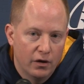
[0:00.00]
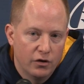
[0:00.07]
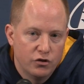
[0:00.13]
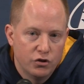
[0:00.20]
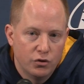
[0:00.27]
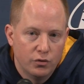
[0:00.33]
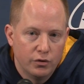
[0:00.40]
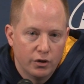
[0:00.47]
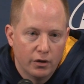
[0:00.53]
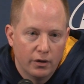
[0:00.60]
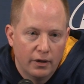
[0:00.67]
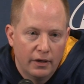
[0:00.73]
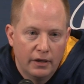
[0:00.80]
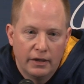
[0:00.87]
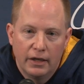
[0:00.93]
a
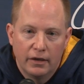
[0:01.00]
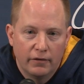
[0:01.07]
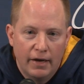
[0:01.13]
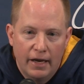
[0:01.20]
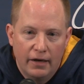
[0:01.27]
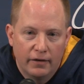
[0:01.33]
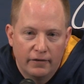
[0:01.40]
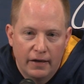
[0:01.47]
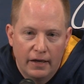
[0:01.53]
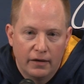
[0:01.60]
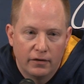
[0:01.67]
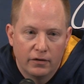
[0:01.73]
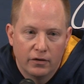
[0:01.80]
junior in the Atlantic 10?